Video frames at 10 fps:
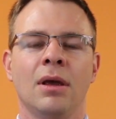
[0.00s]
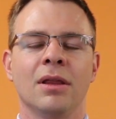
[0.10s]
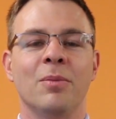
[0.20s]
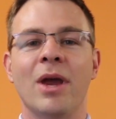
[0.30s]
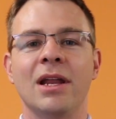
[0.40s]

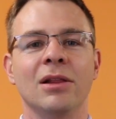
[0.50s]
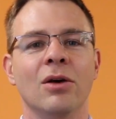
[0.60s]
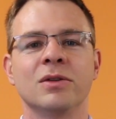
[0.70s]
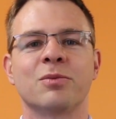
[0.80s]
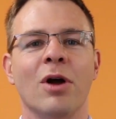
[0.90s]
The payday
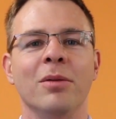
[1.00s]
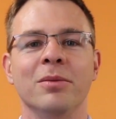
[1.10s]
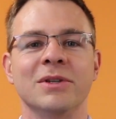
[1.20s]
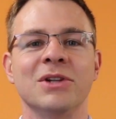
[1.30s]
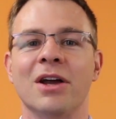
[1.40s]
loans
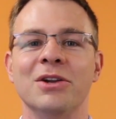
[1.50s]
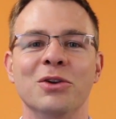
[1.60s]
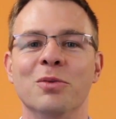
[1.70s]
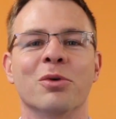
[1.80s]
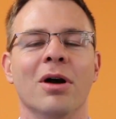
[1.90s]
problem is not a
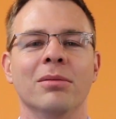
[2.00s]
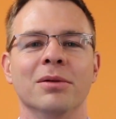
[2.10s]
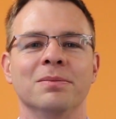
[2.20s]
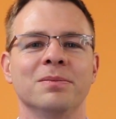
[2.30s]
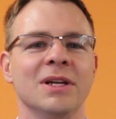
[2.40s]
new
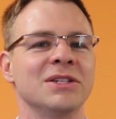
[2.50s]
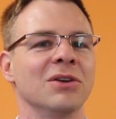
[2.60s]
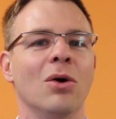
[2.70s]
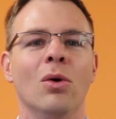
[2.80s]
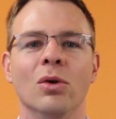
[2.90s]
problem. It's
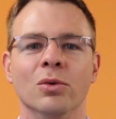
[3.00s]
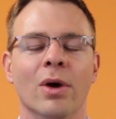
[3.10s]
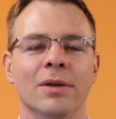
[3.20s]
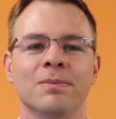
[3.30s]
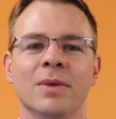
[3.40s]
an old
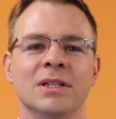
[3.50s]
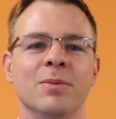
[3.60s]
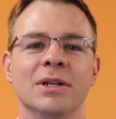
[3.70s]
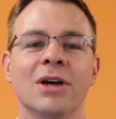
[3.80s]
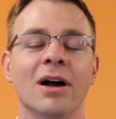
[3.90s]
one. It's
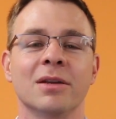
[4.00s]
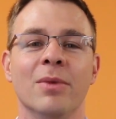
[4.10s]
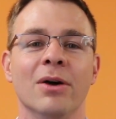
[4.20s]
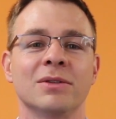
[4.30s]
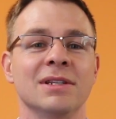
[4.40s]
been talked
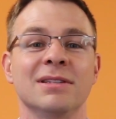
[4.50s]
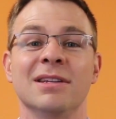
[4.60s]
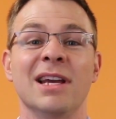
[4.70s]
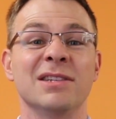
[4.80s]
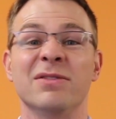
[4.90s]
about since
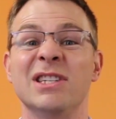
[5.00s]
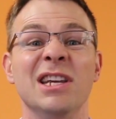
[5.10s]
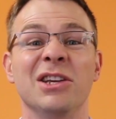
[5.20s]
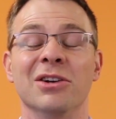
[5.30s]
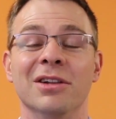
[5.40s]
the days of
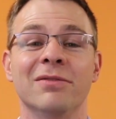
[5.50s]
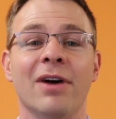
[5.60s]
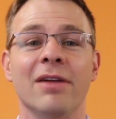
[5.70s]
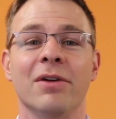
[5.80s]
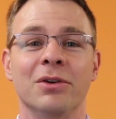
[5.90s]
Ezekiel in
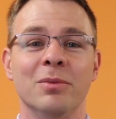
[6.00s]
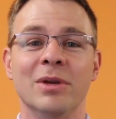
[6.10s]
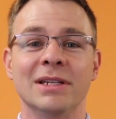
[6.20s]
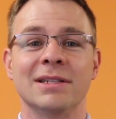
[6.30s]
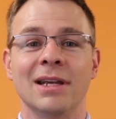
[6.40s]
500
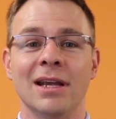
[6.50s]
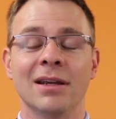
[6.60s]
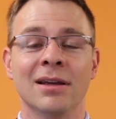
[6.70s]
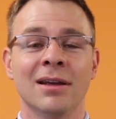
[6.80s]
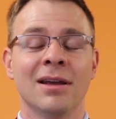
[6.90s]

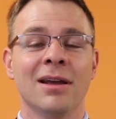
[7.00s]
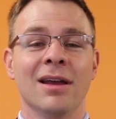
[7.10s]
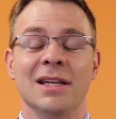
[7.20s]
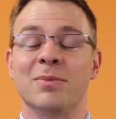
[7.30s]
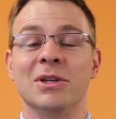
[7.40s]
BC.
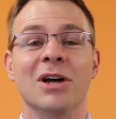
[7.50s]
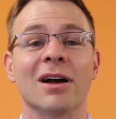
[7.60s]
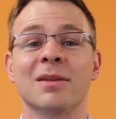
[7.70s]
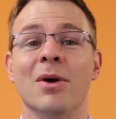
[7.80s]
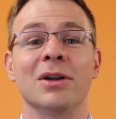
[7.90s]
It's been
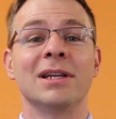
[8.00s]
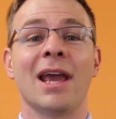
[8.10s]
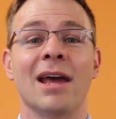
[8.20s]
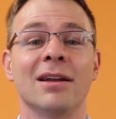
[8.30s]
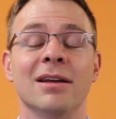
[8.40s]
talked about in
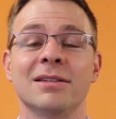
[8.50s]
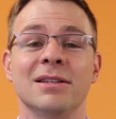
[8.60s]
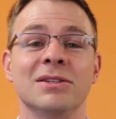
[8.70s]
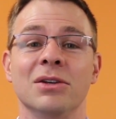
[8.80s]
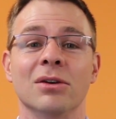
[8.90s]
Canada
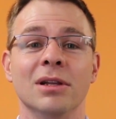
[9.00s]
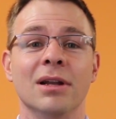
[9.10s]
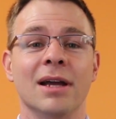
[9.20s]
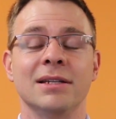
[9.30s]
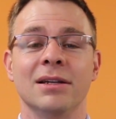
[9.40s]
since the early
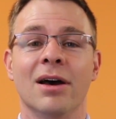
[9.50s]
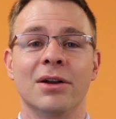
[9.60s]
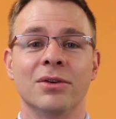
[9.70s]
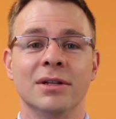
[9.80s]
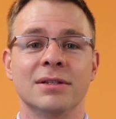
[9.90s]

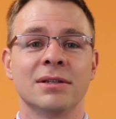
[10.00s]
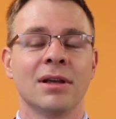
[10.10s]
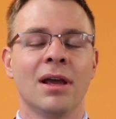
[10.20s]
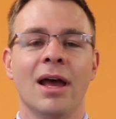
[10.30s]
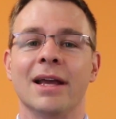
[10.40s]
1900s,
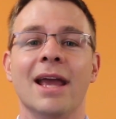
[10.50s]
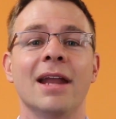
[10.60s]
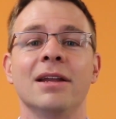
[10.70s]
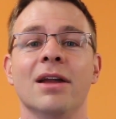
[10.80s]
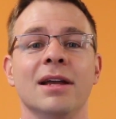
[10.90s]

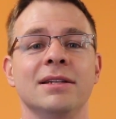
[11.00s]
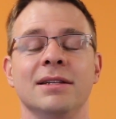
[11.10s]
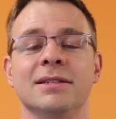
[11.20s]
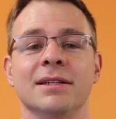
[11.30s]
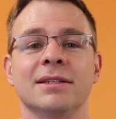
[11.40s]
again in
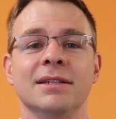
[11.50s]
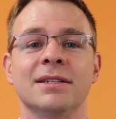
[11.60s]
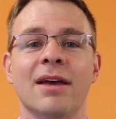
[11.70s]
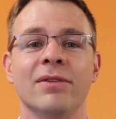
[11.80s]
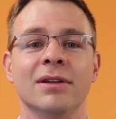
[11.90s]

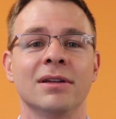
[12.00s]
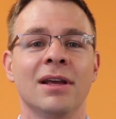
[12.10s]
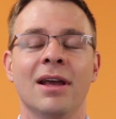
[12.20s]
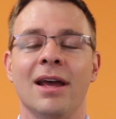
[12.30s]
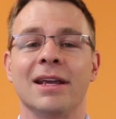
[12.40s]
1967,
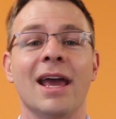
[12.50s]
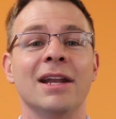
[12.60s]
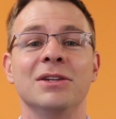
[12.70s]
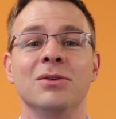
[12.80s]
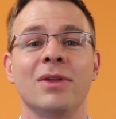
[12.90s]

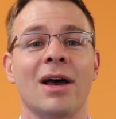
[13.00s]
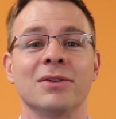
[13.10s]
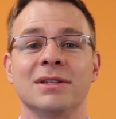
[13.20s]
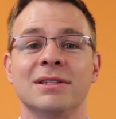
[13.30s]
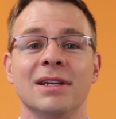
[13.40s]
again in
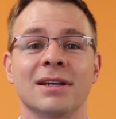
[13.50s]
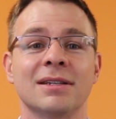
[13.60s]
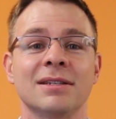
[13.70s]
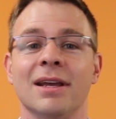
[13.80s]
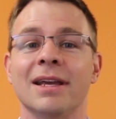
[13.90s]

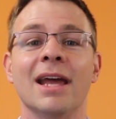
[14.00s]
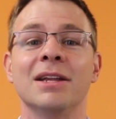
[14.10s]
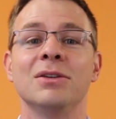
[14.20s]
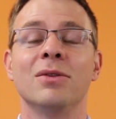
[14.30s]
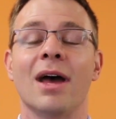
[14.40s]
2006, again
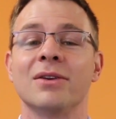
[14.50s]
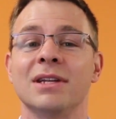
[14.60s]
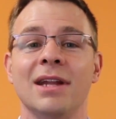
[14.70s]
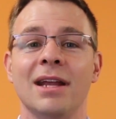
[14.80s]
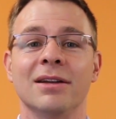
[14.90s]
in
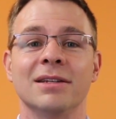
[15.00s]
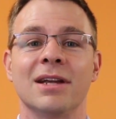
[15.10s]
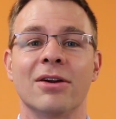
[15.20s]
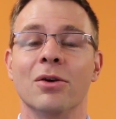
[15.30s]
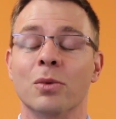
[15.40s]
2008 in
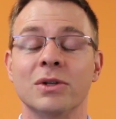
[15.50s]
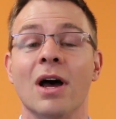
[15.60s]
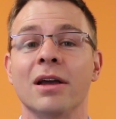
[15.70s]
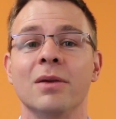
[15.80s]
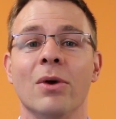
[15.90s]
Ontario, and we're
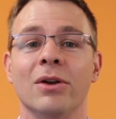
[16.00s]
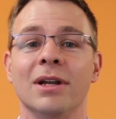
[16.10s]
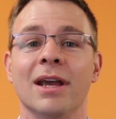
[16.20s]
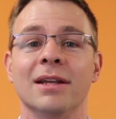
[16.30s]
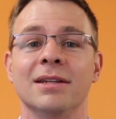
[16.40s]
talking about
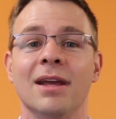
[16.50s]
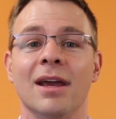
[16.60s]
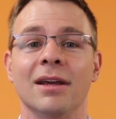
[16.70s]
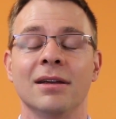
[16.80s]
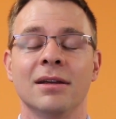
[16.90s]
it again
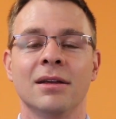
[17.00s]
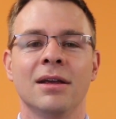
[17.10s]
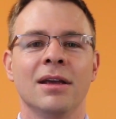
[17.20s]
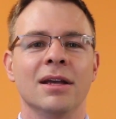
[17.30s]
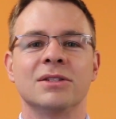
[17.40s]
today.
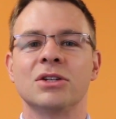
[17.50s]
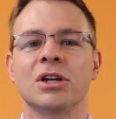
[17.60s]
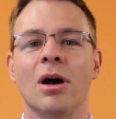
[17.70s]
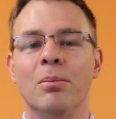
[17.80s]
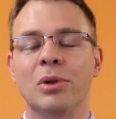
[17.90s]
It's such
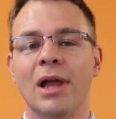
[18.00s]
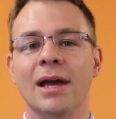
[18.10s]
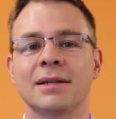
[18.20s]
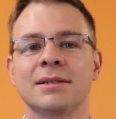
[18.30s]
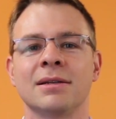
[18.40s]
a
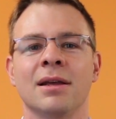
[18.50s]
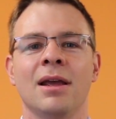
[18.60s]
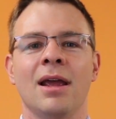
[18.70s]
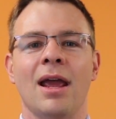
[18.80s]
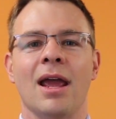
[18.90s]
complex
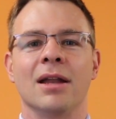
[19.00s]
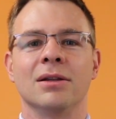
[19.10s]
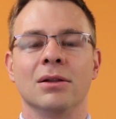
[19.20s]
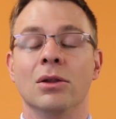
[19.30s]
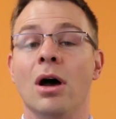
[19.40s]

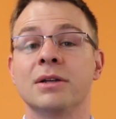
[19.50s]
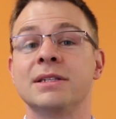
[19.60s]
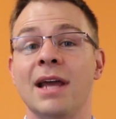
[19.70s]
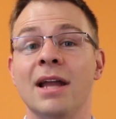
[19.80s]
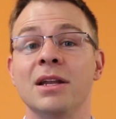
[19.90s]
and
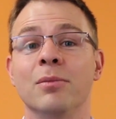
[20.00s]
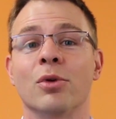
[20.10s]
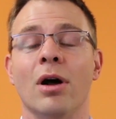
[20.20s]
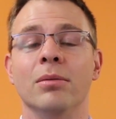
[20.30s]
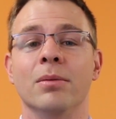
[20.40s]
long-standing
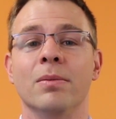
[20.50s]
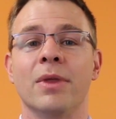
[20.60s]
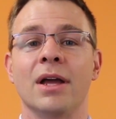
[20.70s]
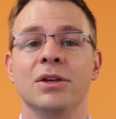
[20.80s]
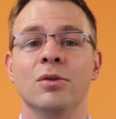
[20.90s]
problem
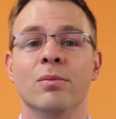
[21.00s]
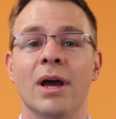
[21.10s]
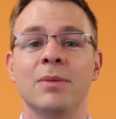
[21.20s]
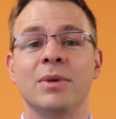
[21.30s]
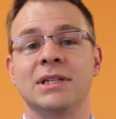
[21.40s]
that you
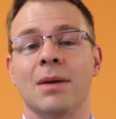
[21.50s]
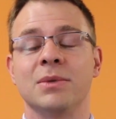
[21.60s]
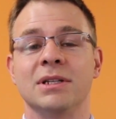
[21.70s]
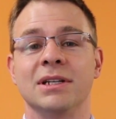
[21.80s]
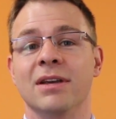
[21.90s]
might be
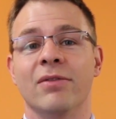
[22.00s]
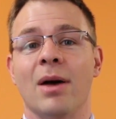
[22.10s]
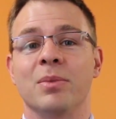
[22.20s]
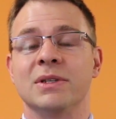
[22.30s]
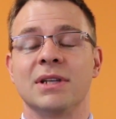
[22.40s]
tempted to give
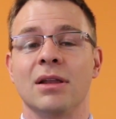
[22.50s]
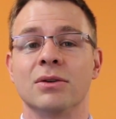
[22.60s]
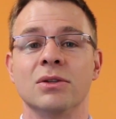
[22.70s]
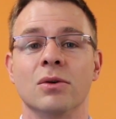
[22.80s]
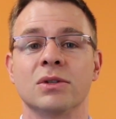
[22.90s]
up and say
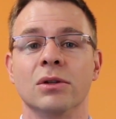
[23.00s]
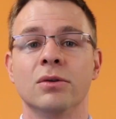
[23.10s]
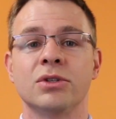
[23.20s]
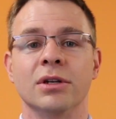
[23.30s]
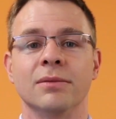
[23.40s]
there's no
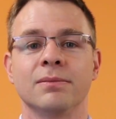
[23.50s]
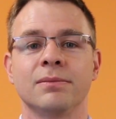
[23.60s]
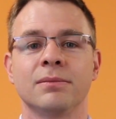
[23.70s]
solution.